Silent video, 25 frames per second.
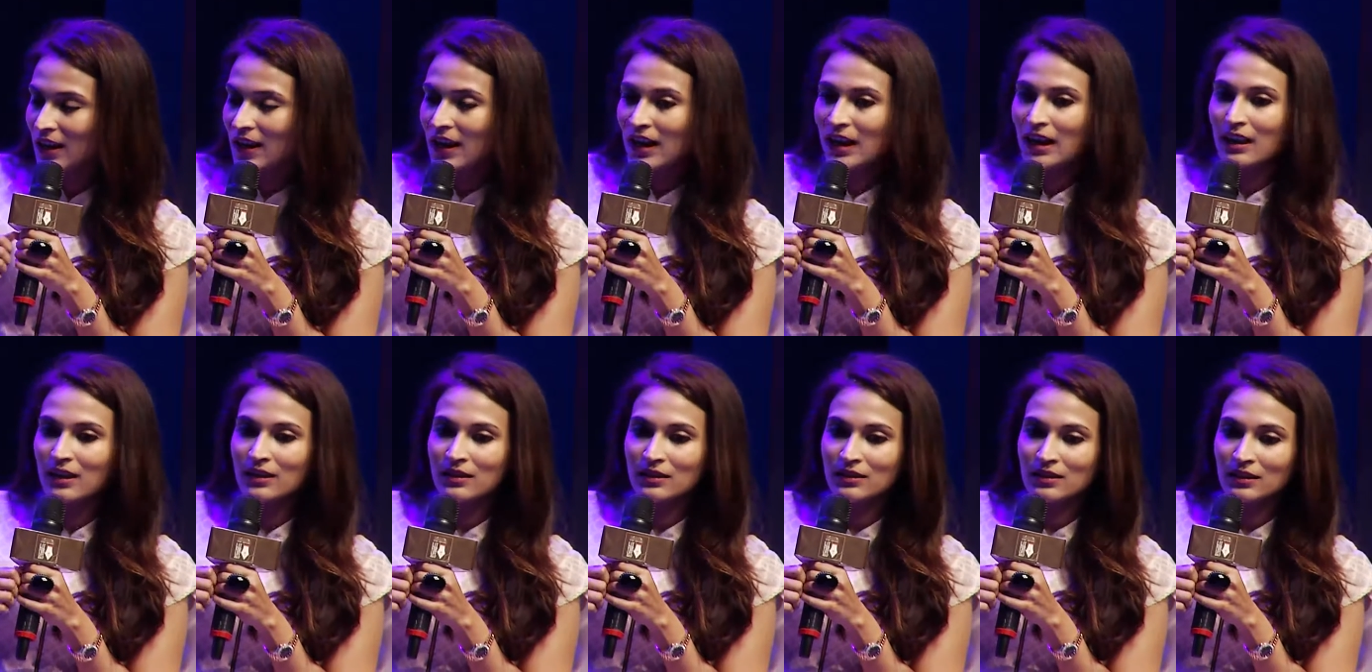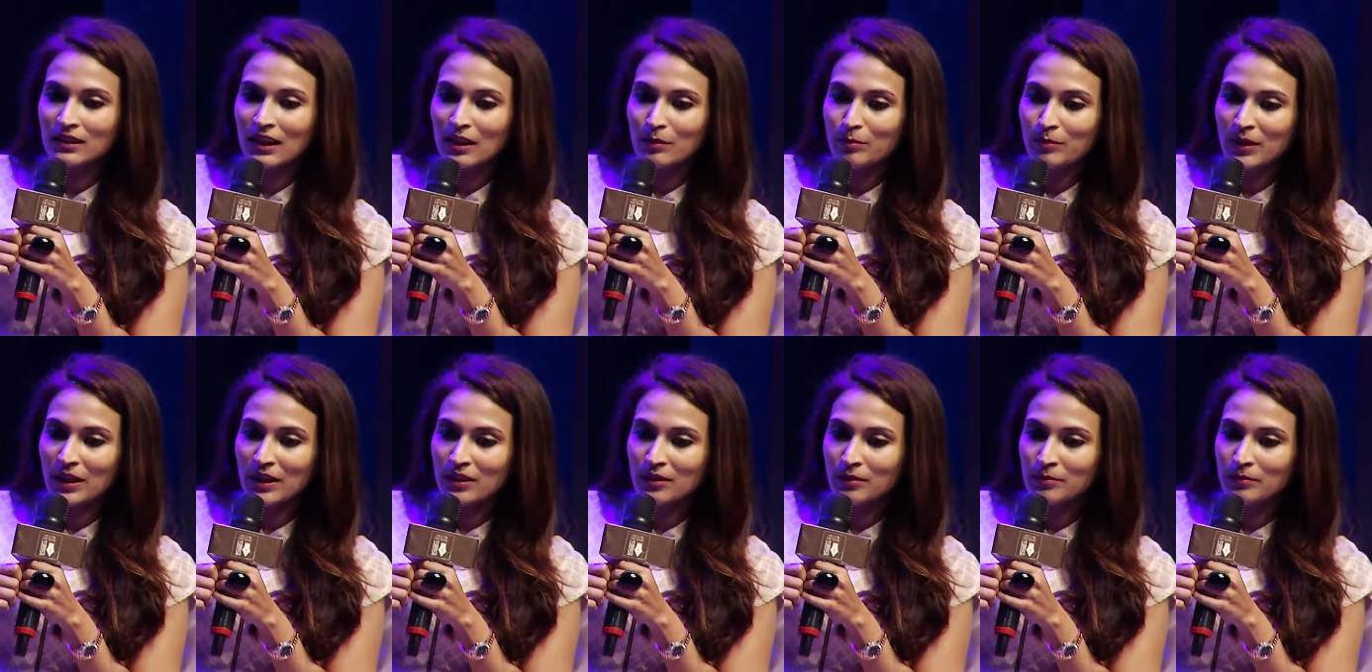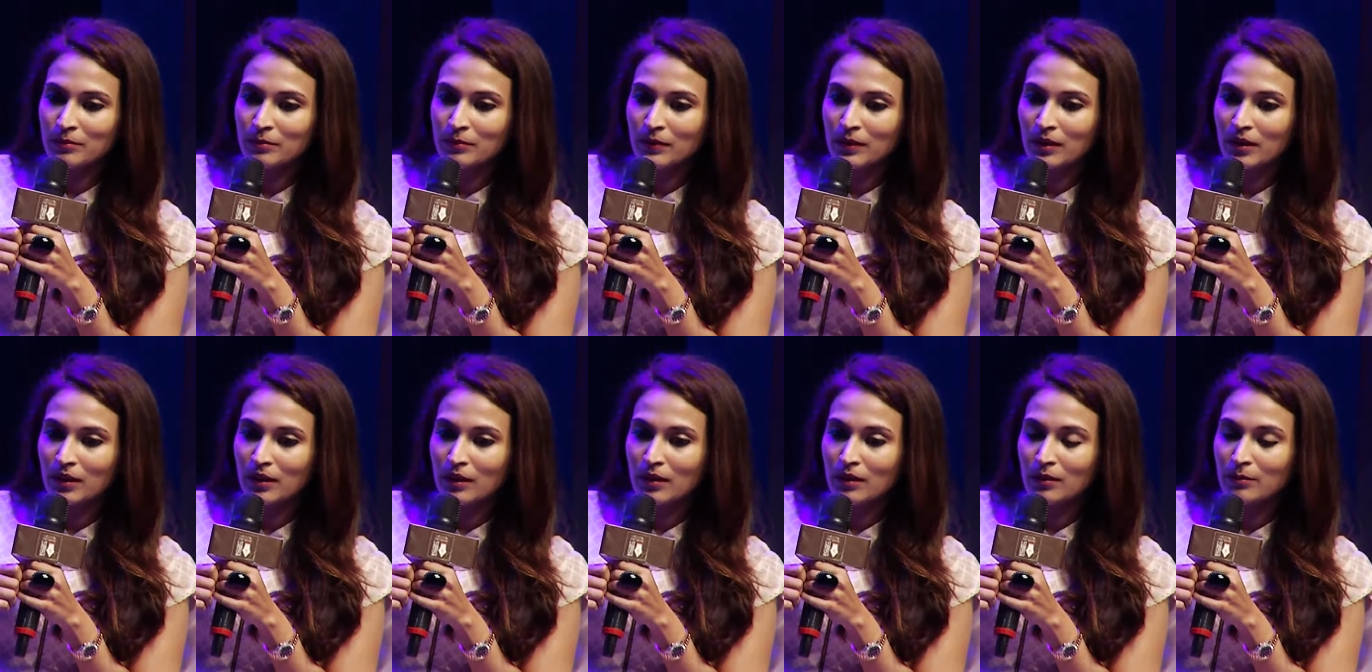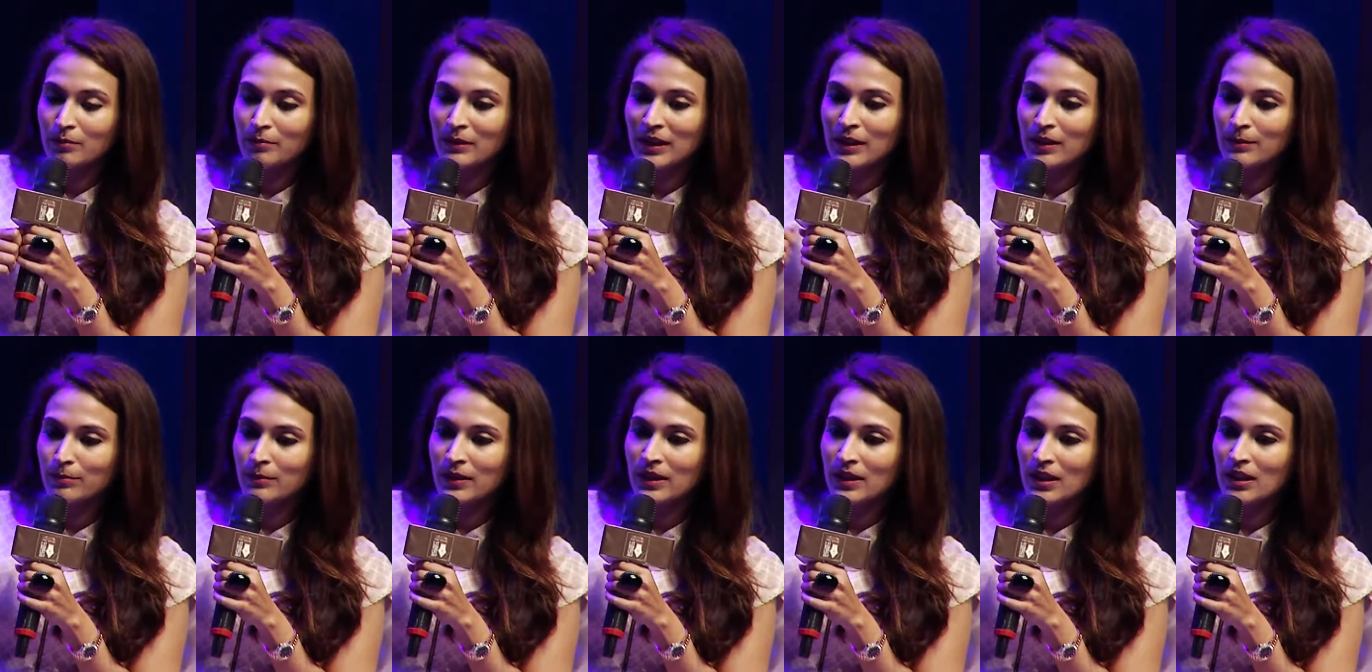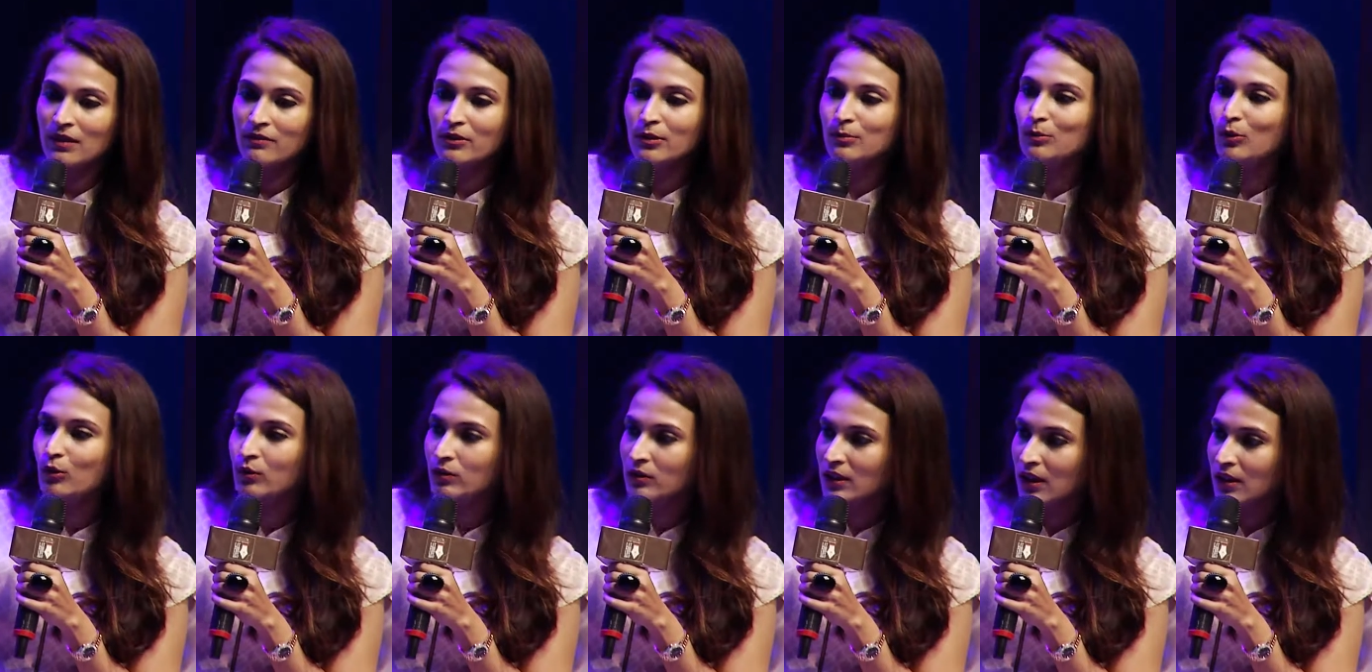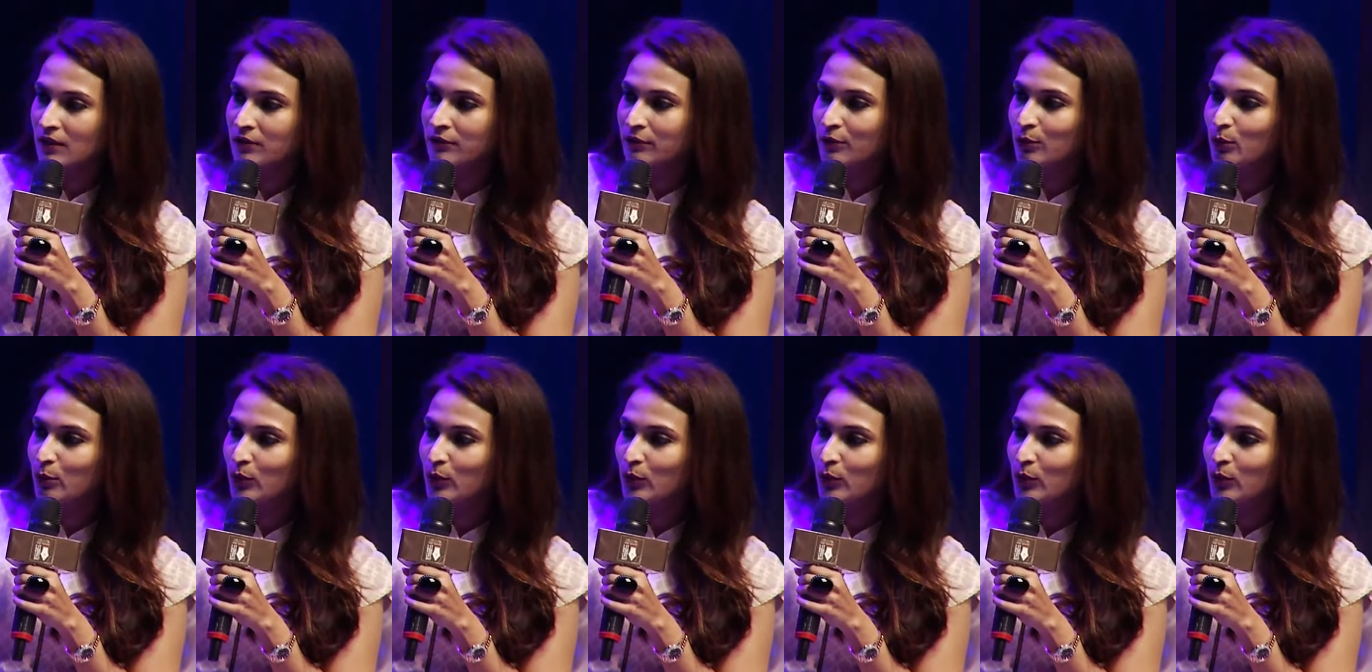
And that made him uh, make me even more tough,